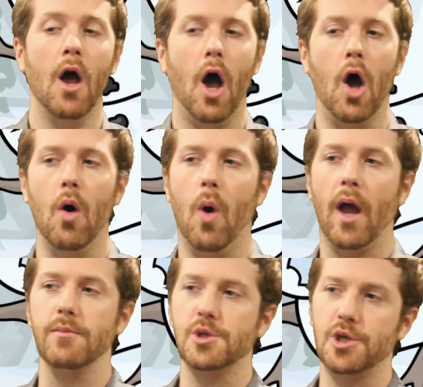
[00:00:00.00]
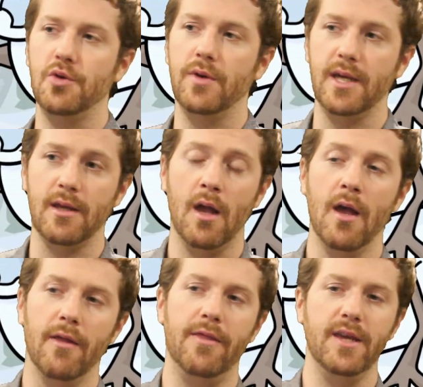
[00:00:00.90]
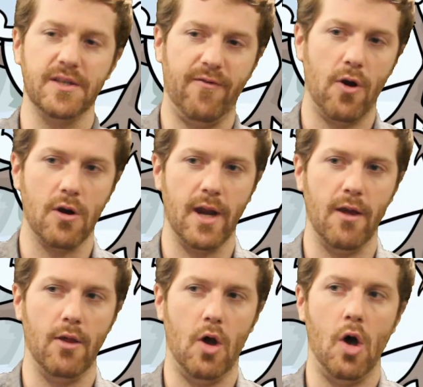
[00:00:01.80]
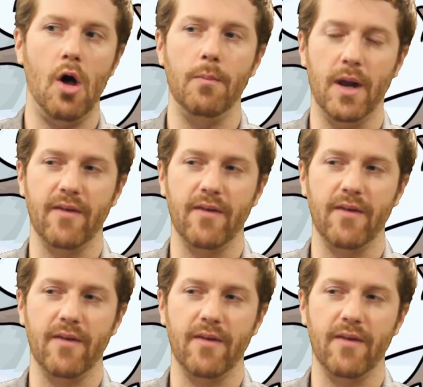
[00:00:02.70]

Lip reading: oh, I'm shooting this far down the hall, but